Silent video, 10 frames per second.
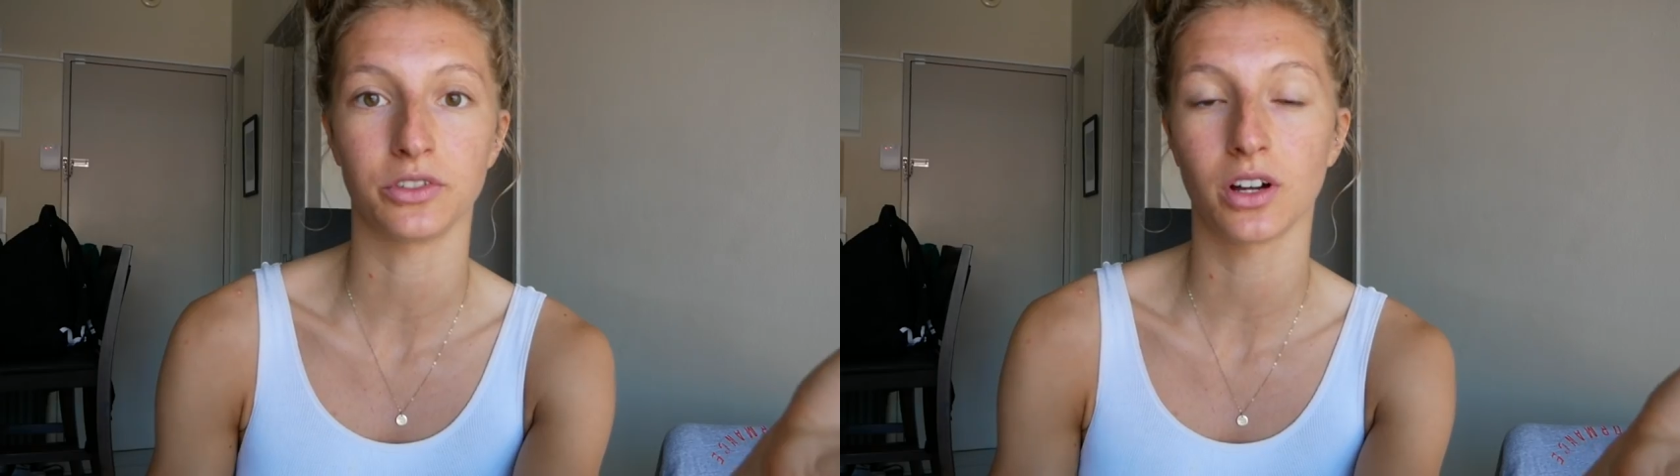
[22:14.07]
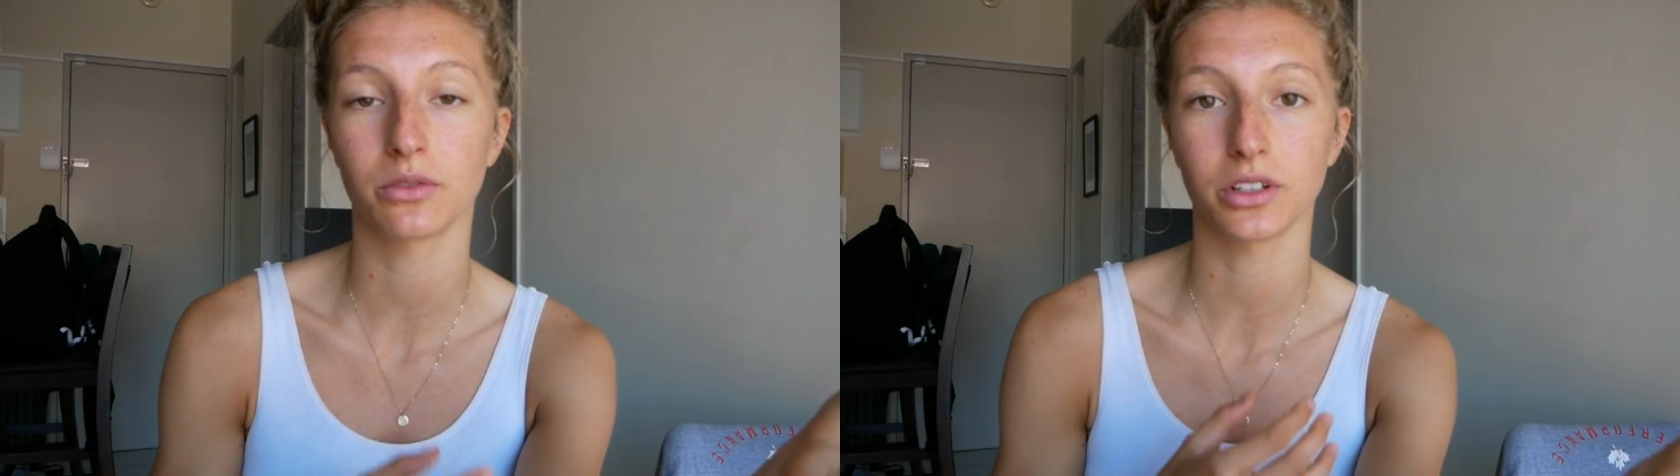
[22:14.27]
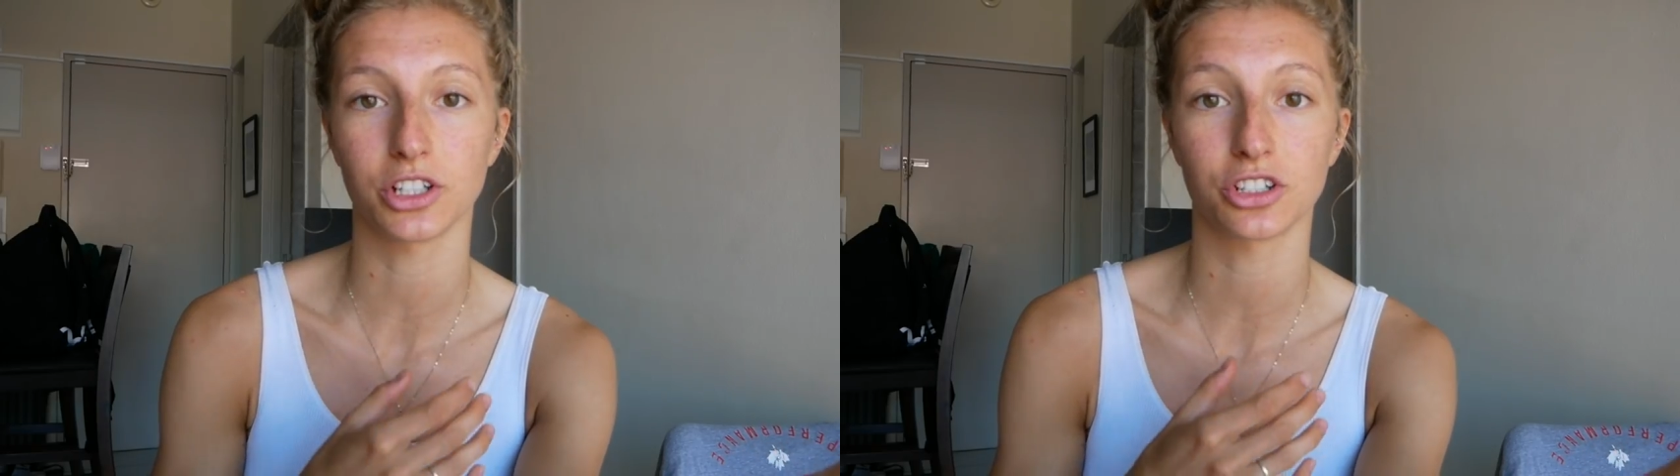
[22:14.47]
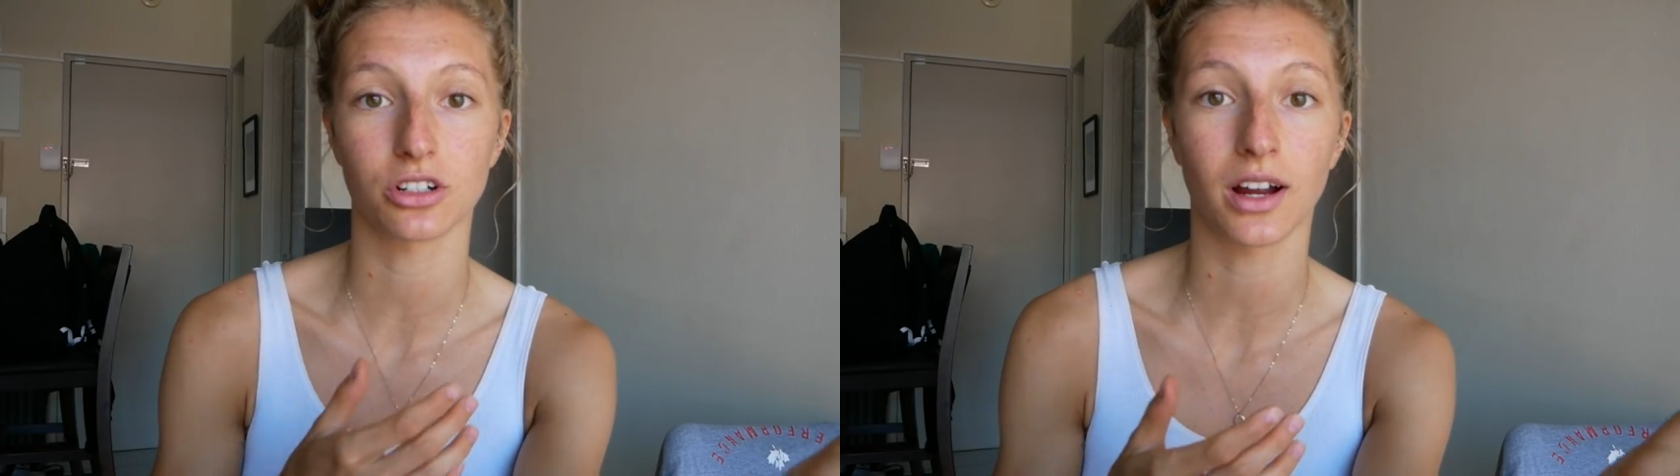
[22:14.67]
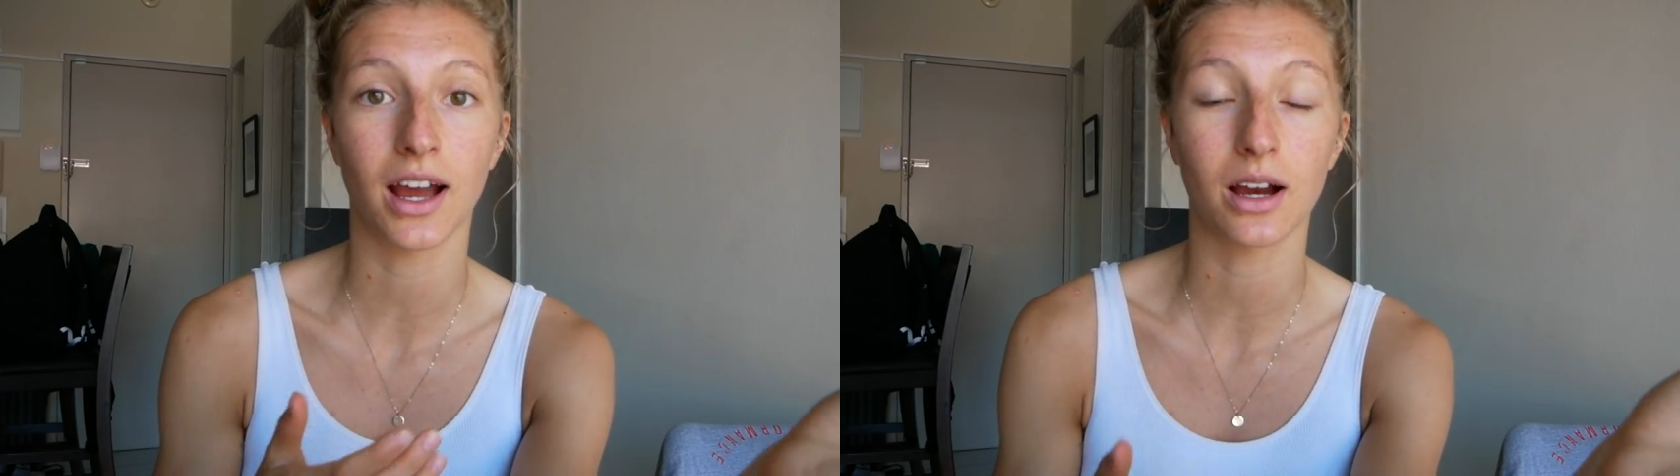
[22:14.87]
you're not really
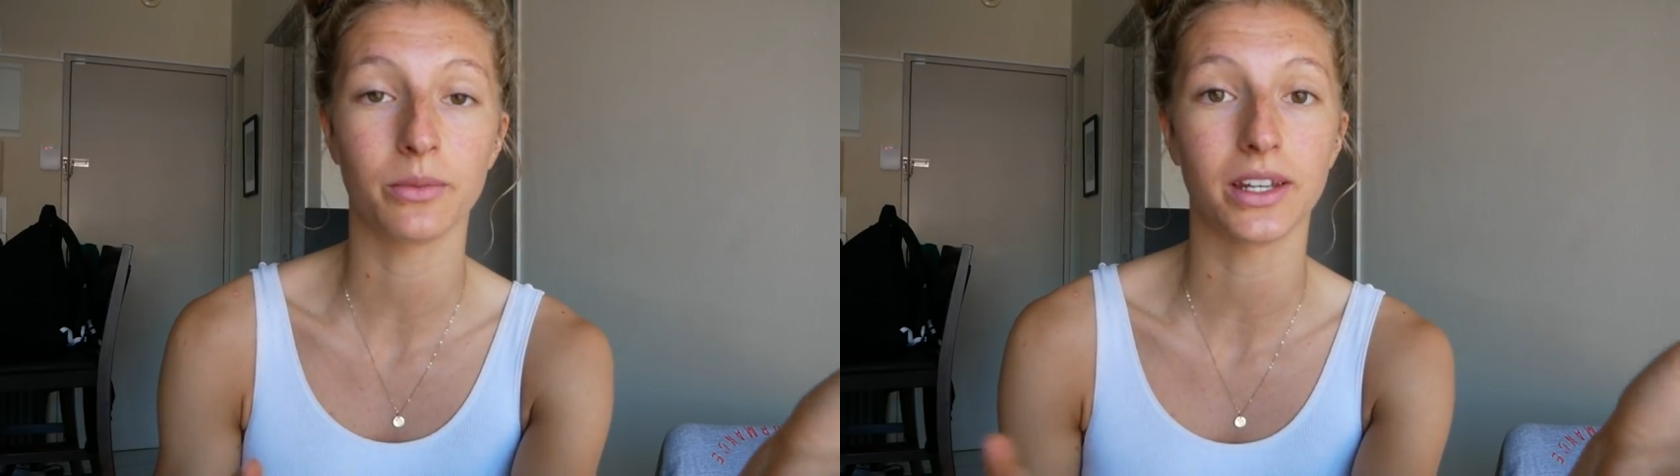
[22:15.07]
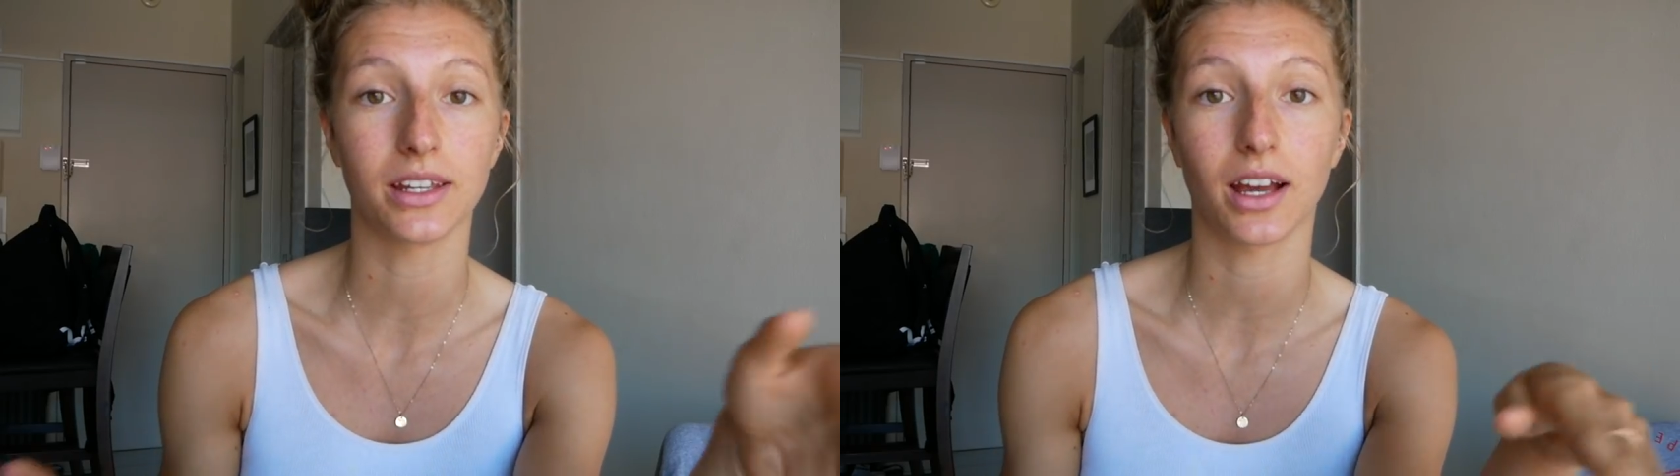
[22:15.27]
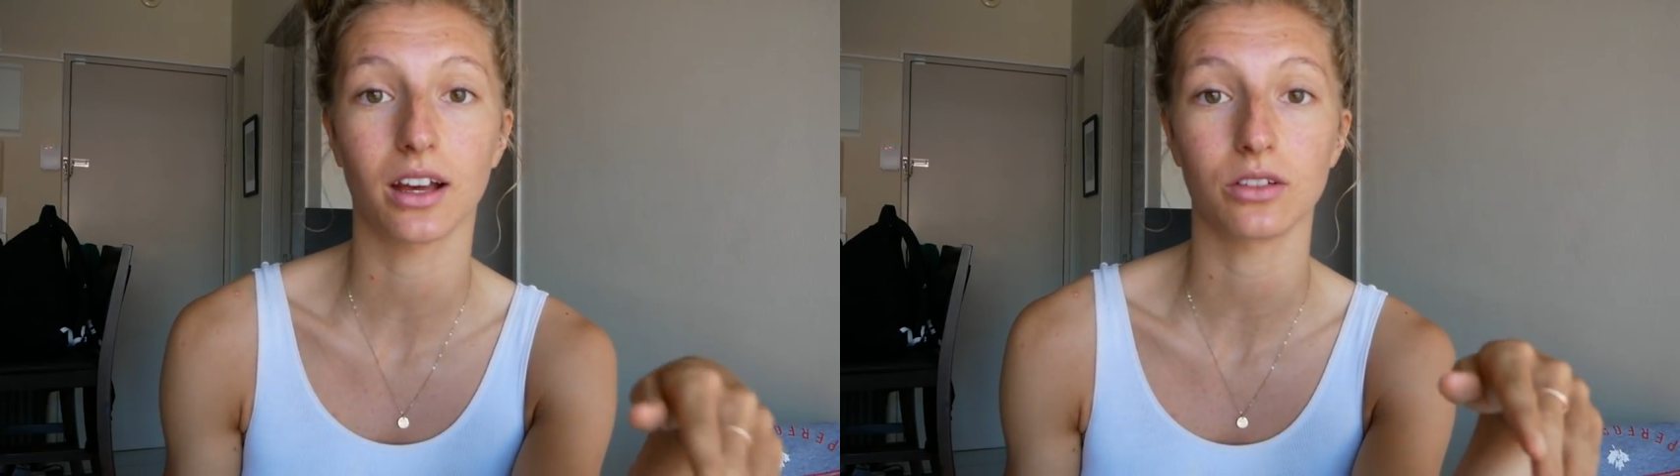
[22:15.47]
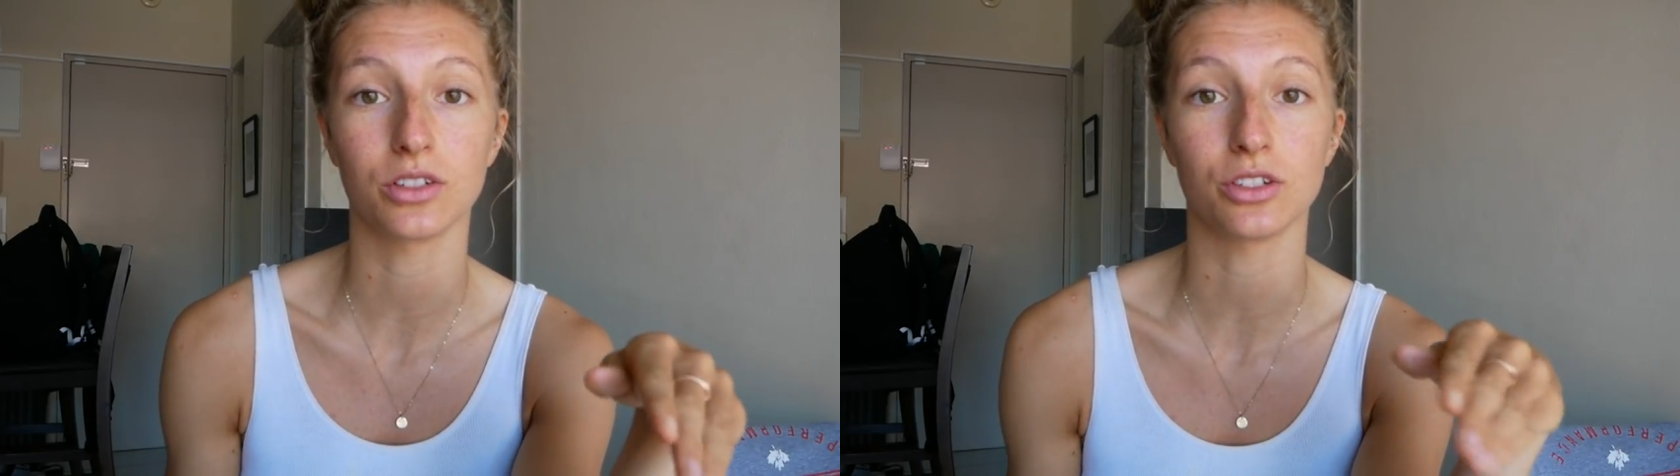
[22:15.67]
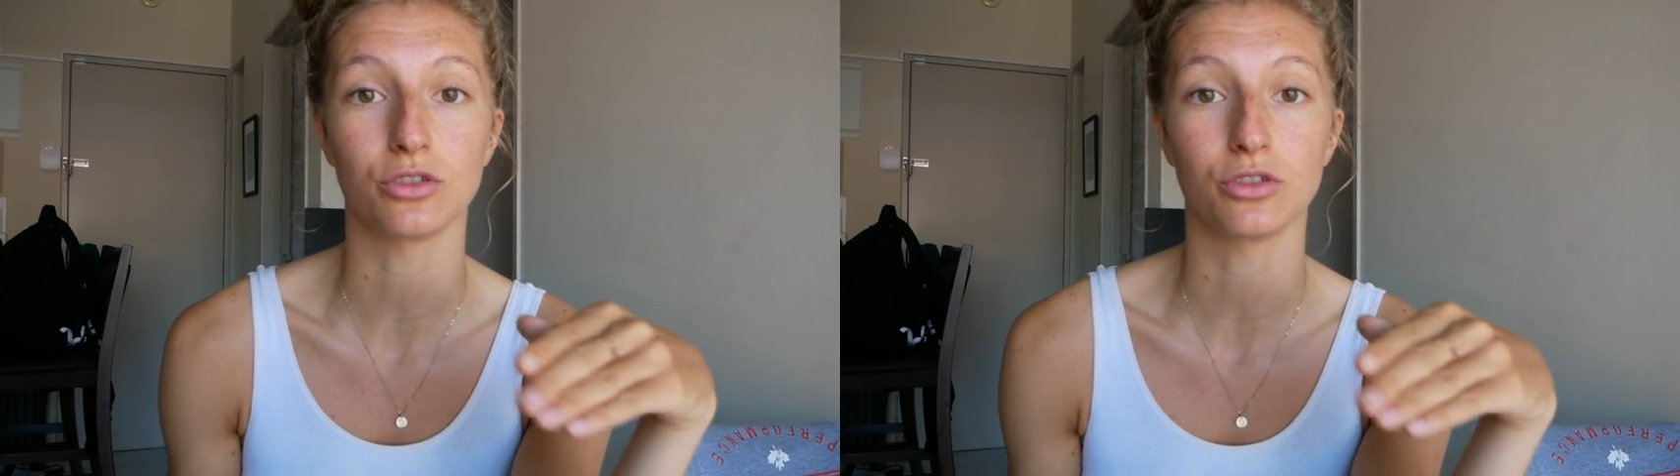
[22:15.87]
sure how many calories